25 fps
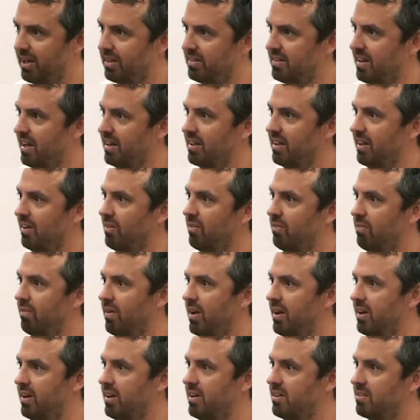technical
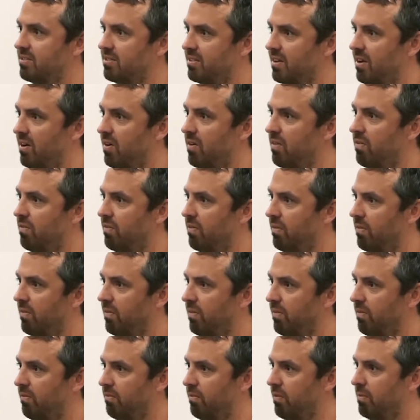founder yourself.
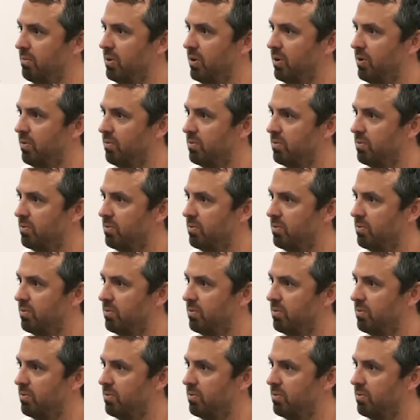from your